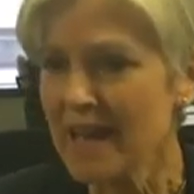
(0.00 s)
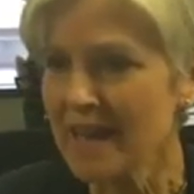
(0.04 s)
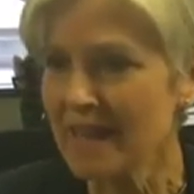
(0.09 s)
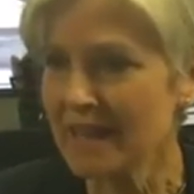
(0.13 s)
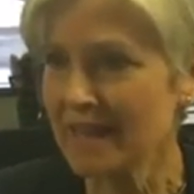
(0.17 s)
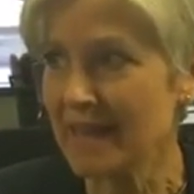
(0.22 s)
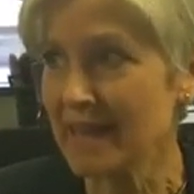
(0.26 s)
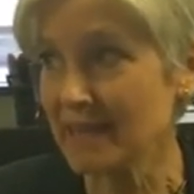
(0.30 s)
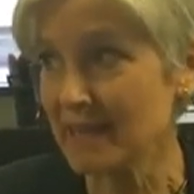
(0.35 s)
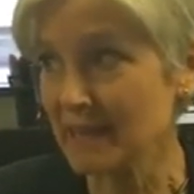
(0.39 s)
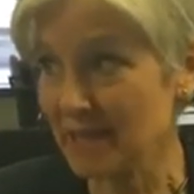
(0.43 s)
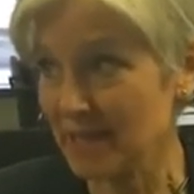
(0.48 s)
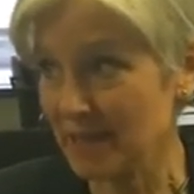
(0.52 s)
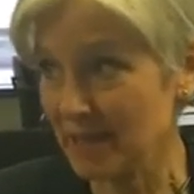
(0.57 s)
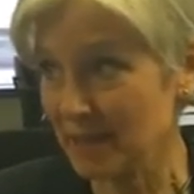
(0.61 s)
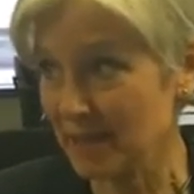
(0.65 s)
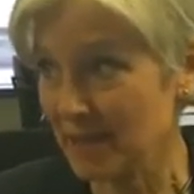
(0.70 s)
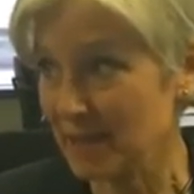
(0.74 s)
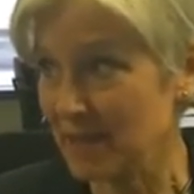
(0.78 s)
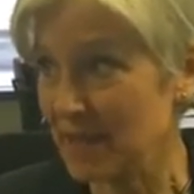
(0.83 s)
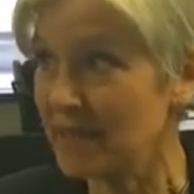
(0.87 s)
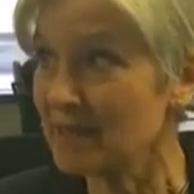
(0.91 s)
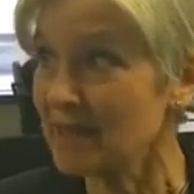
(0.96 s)
thanks to
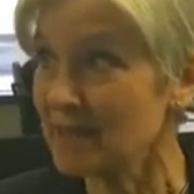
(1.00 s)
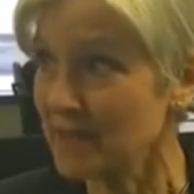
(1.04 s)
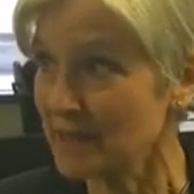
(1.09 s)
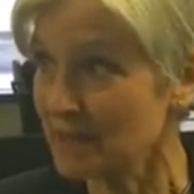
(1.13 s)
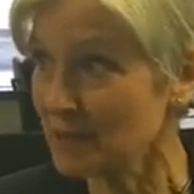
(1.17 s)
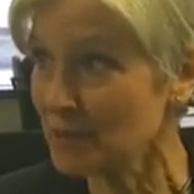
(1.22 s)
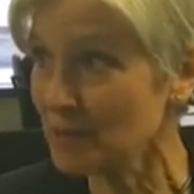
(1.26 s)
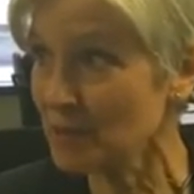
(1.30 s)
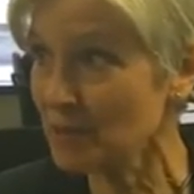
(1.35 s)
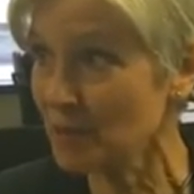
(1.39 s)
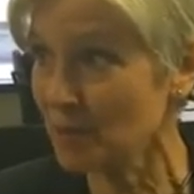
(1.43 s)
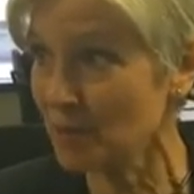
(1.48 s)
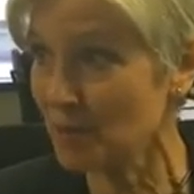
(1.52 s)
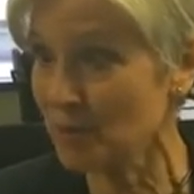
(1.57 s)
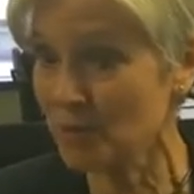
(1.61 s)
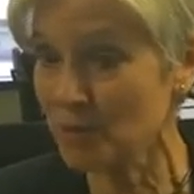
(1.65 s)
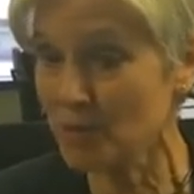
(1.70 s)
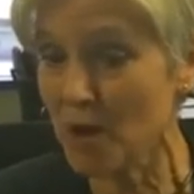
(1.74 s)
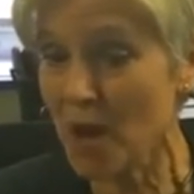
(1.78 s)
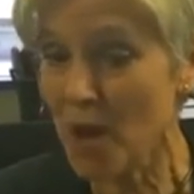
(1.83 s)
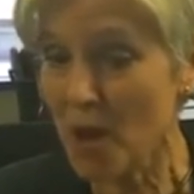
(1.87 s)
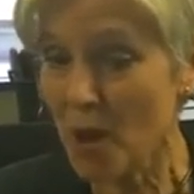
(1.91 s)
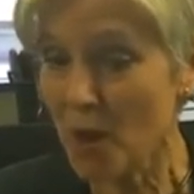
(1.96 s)
Hillary Clinton,
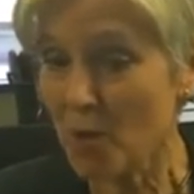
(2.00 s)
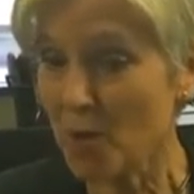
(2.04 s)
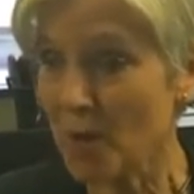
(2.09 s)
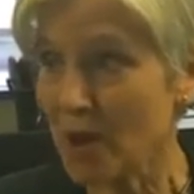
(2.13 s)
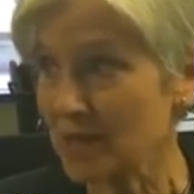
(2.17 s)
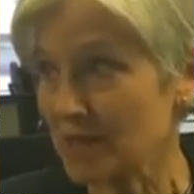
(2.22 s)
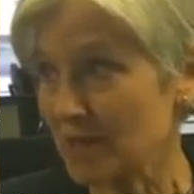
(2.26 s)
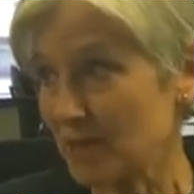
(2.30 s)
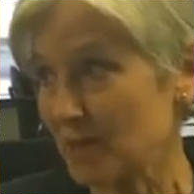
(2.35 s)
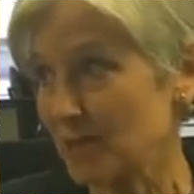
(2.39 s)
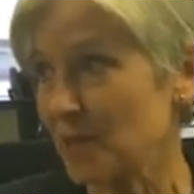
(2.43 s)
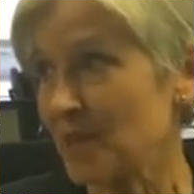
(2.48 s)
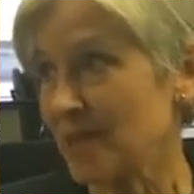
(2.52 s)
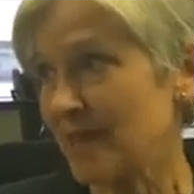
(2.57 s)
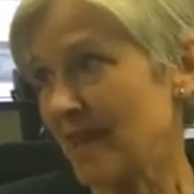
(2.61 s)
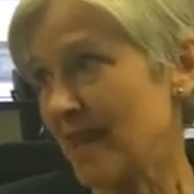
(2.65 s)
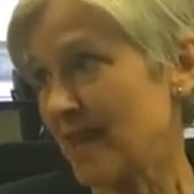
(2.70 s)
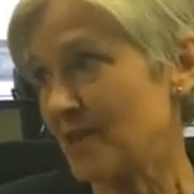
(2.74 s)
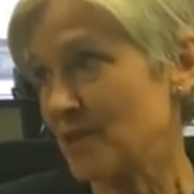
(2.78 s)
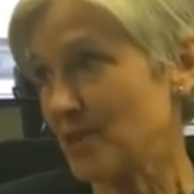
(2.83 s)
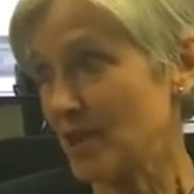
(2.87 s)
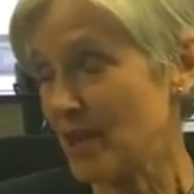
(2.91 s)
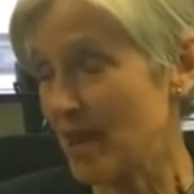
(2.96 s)
who wants to
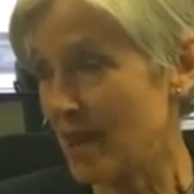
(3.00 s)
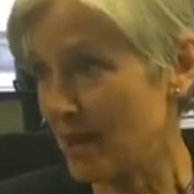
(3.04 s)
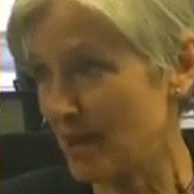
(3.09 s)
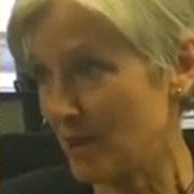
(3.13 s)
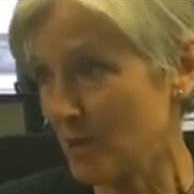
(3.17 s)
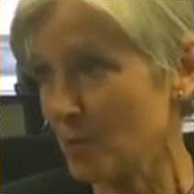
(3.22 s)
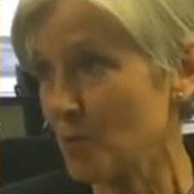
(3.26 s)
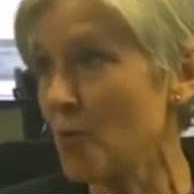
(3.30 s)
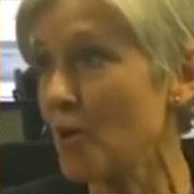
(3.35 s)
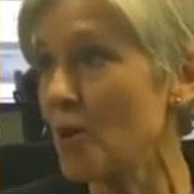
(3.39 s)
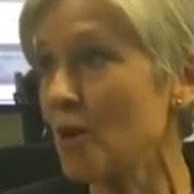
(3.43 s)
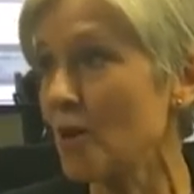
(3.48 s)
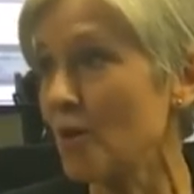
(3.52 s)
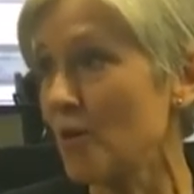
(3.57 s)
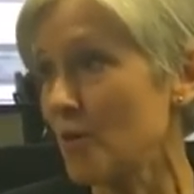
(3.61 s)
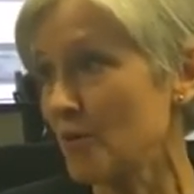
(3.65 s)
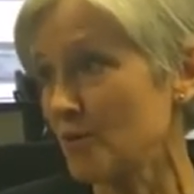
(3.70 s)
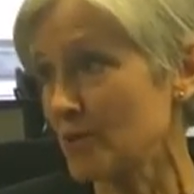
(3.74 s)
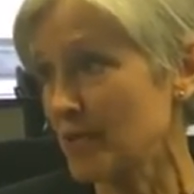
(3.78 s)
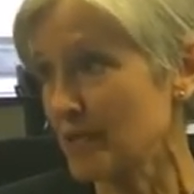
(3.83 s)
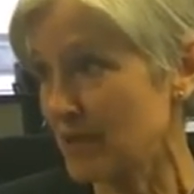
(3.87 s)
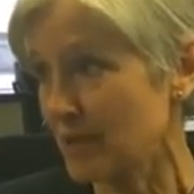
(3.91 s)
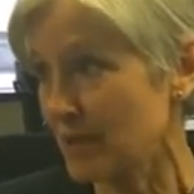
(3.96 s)
engage in air war
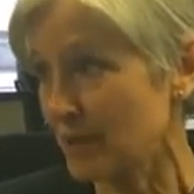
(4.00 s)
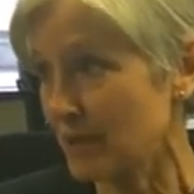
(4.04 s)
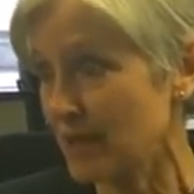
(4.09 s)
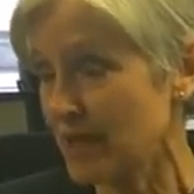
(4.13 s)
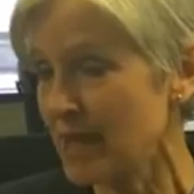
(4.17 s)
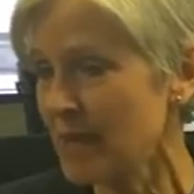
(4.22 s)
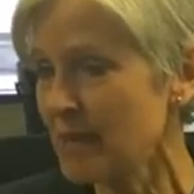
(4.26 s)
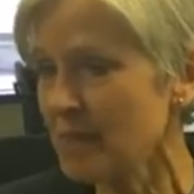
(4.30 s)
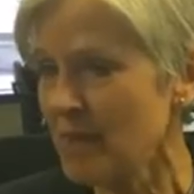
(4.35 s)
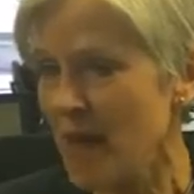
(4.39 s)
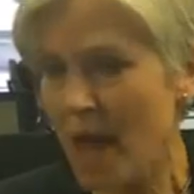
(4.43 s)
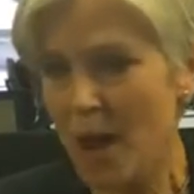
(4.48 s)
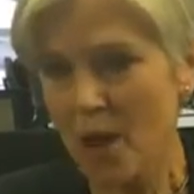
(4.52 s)
over Syria,